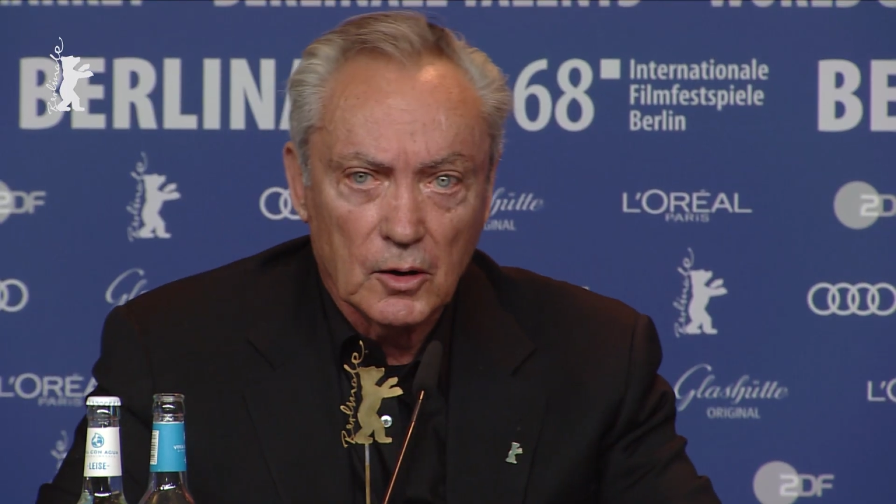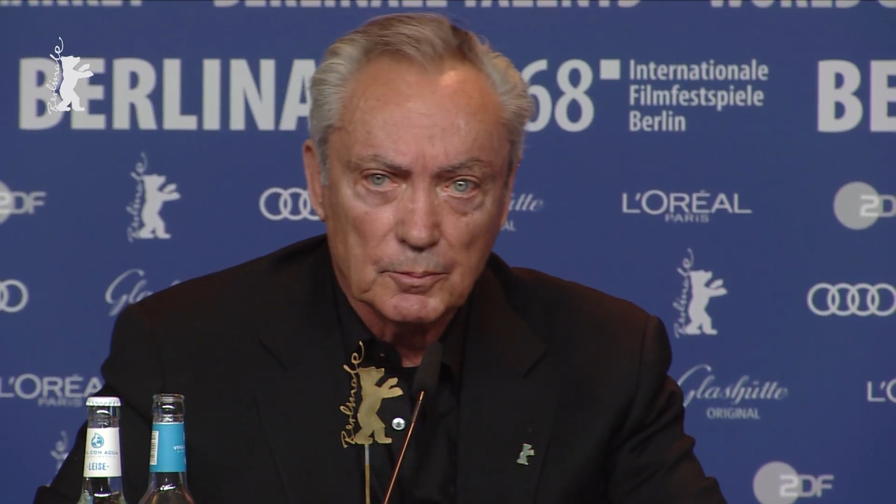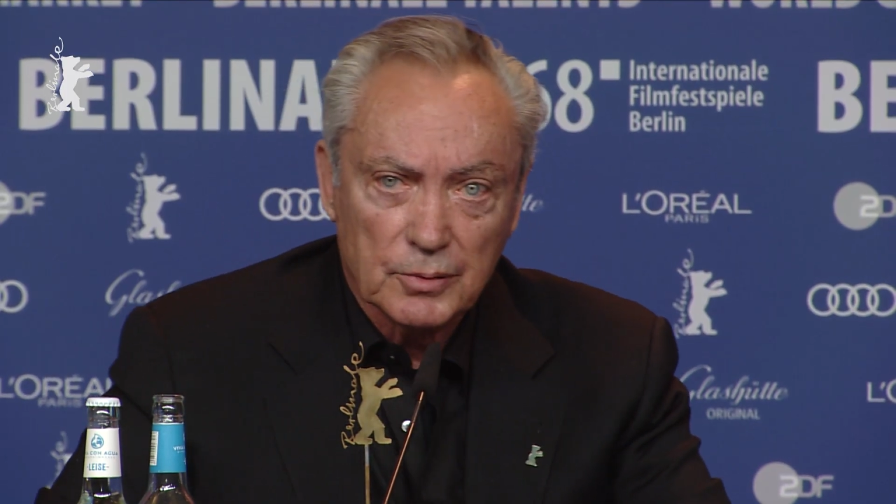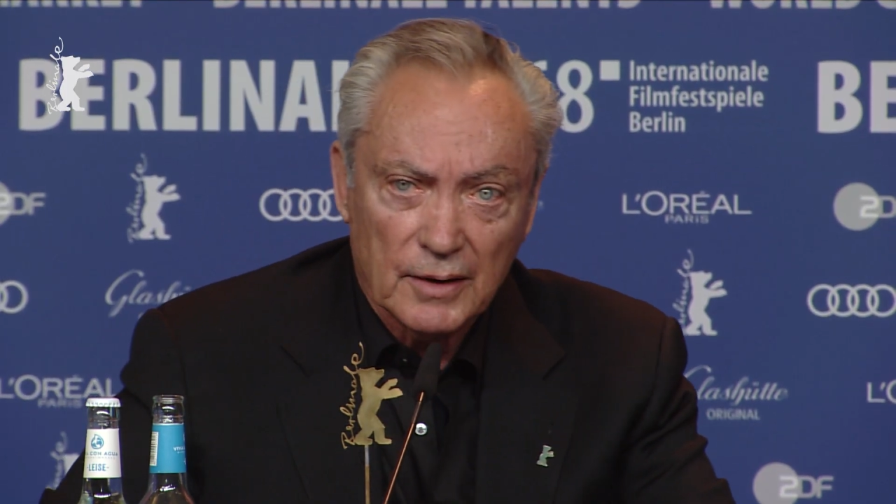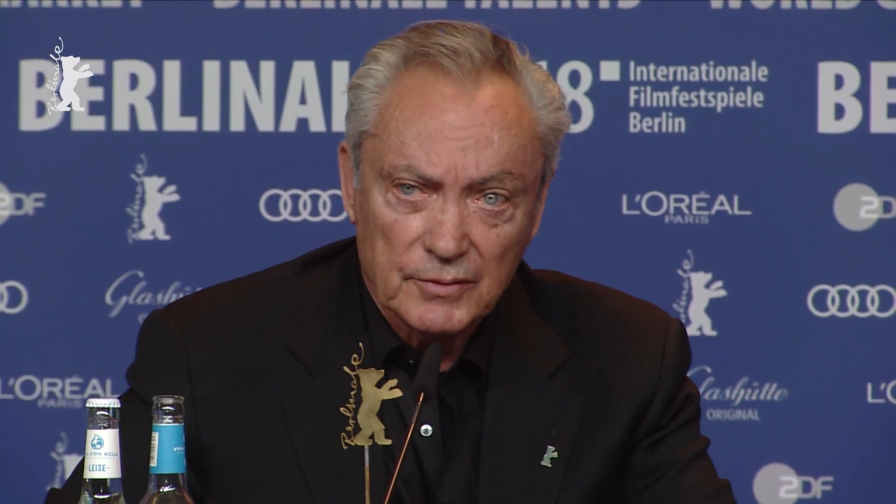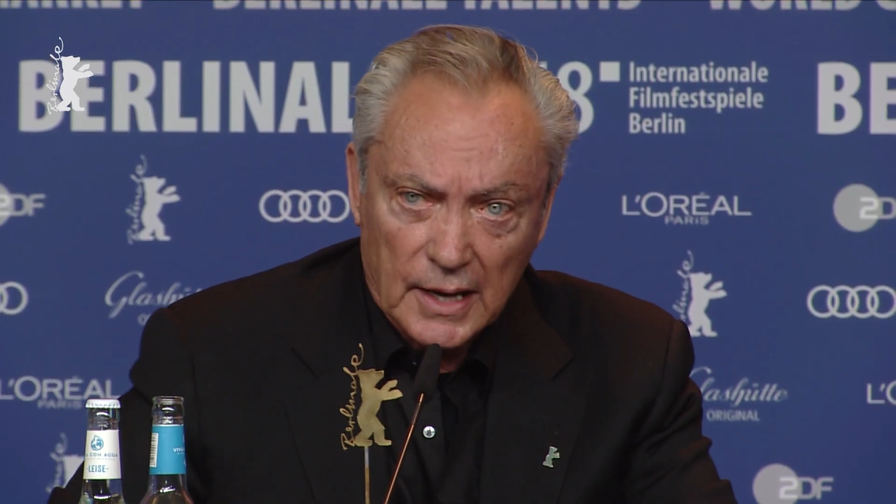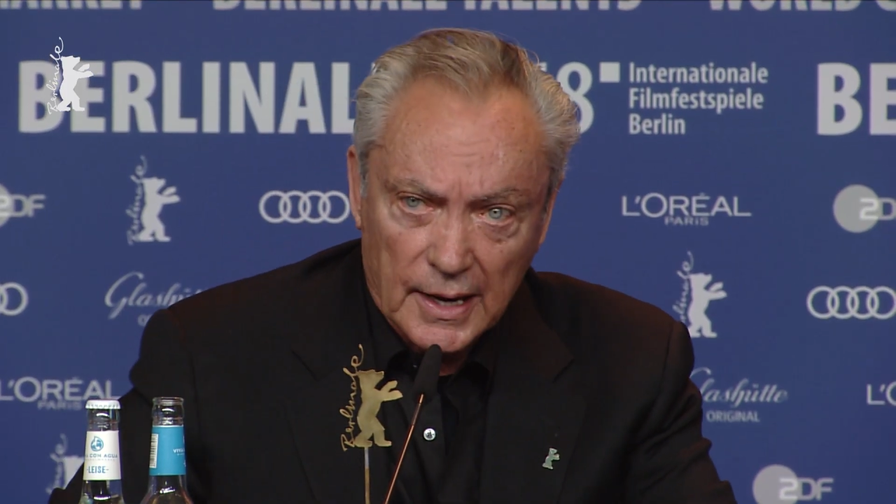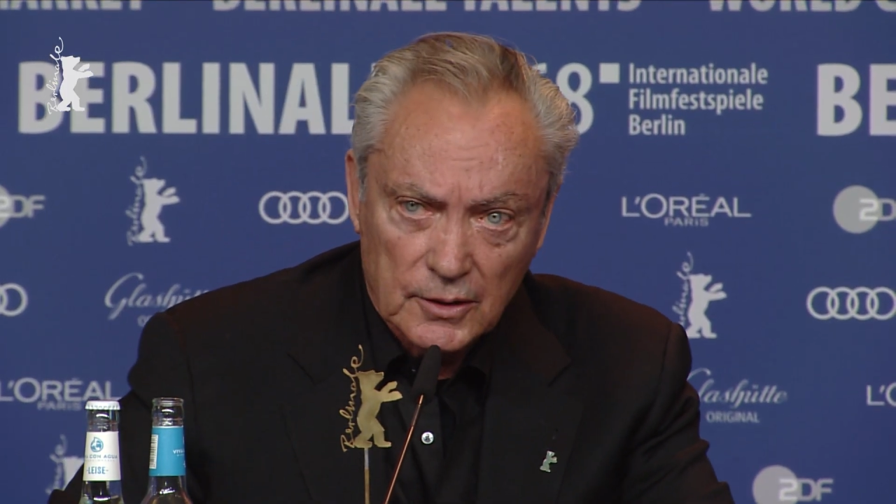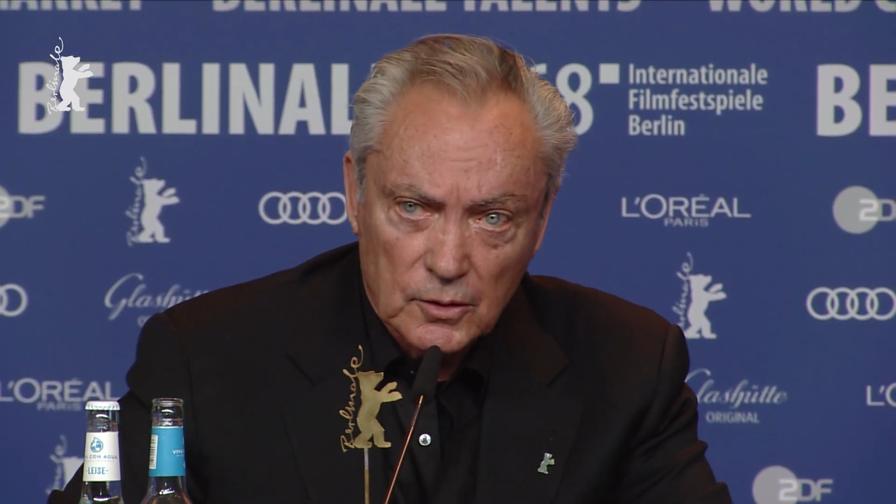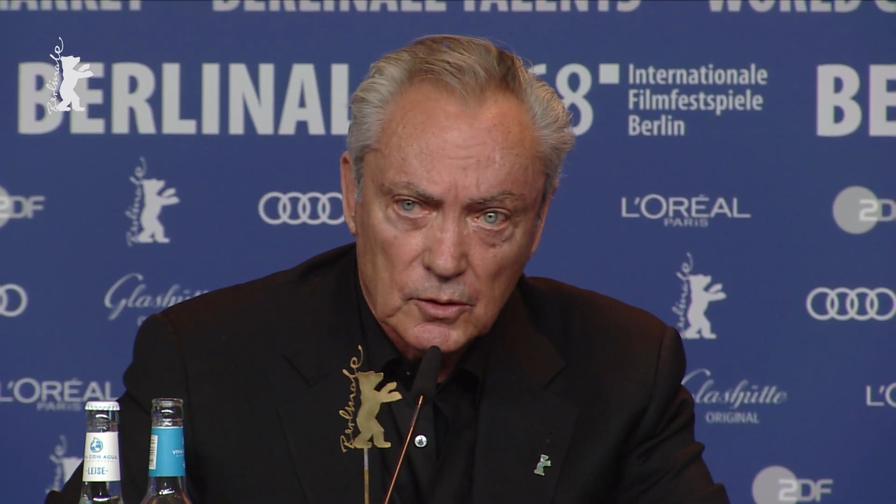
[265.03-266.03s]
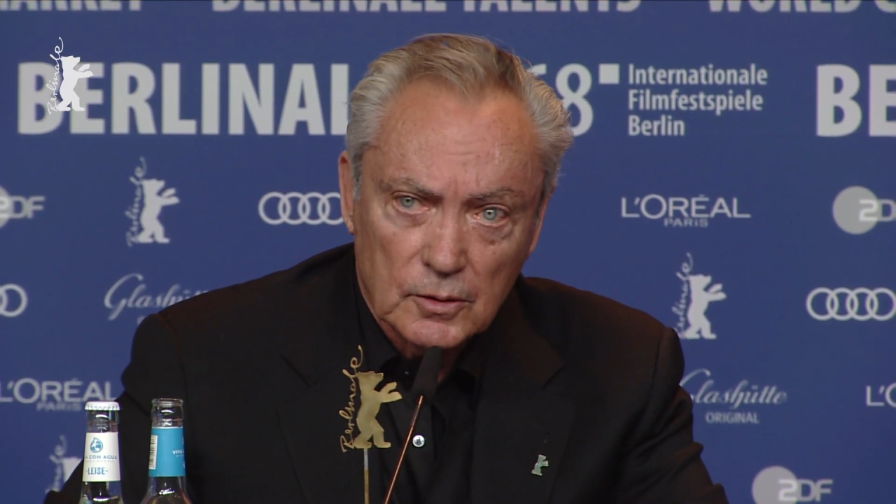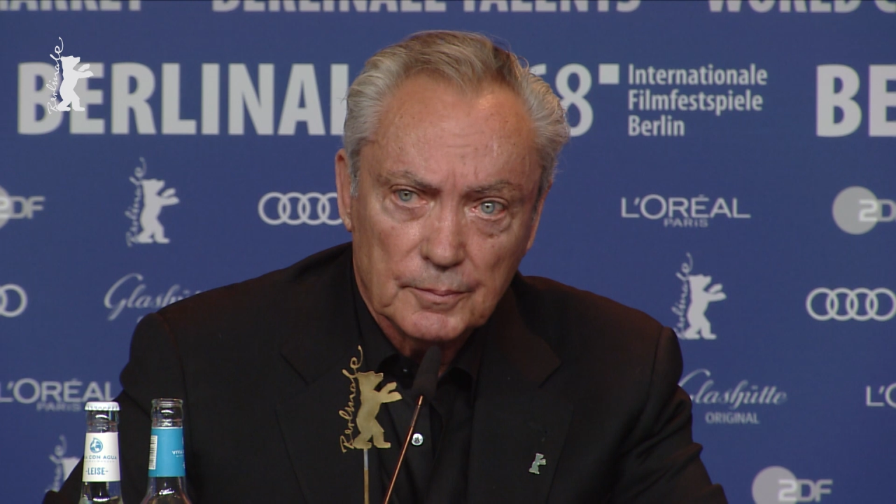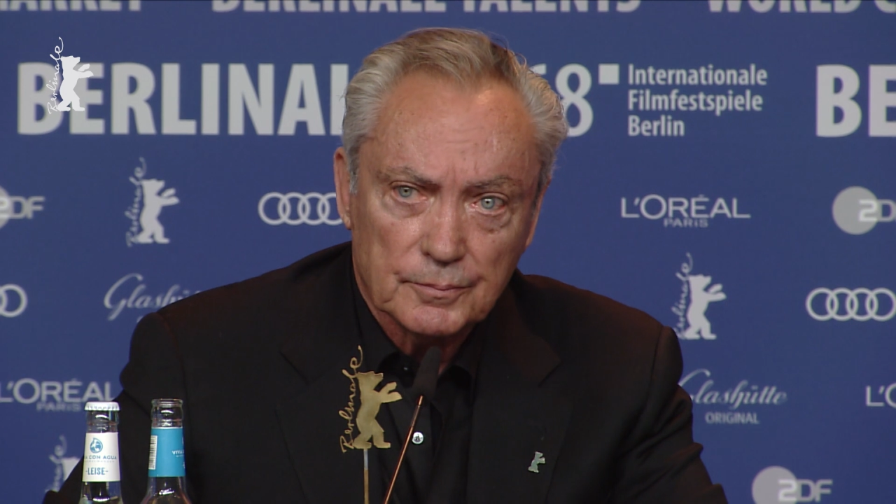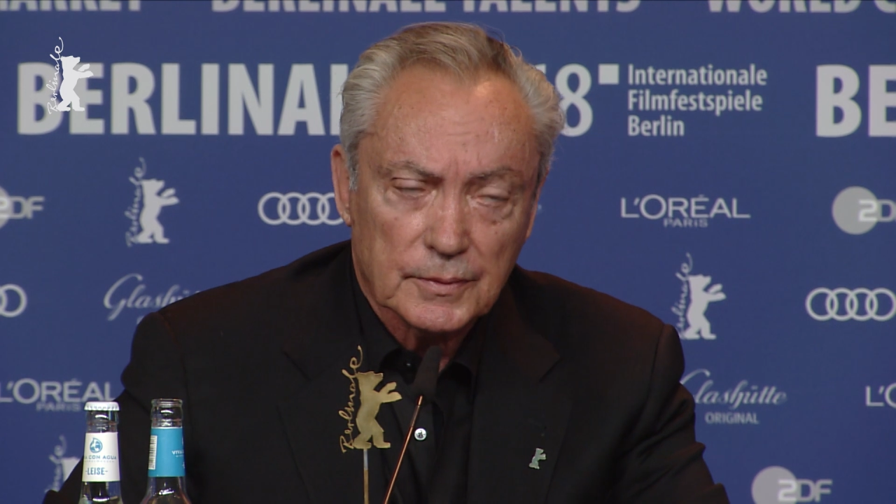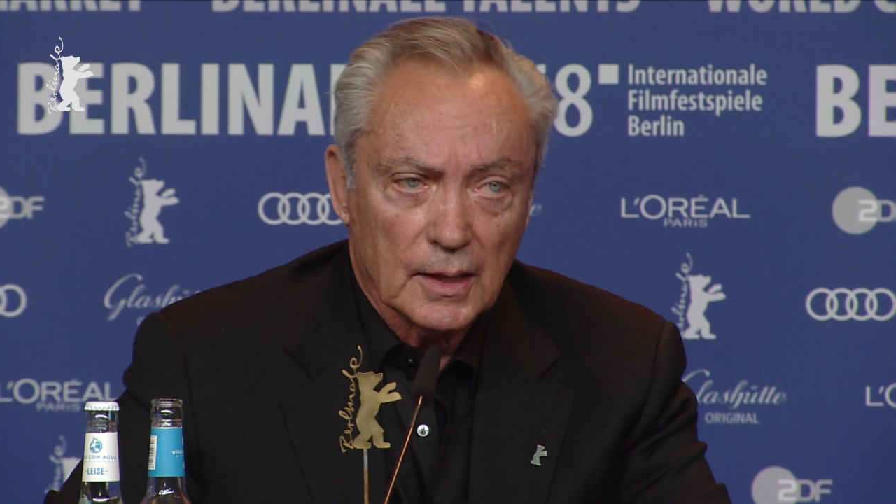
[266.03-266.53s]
own private Idaho.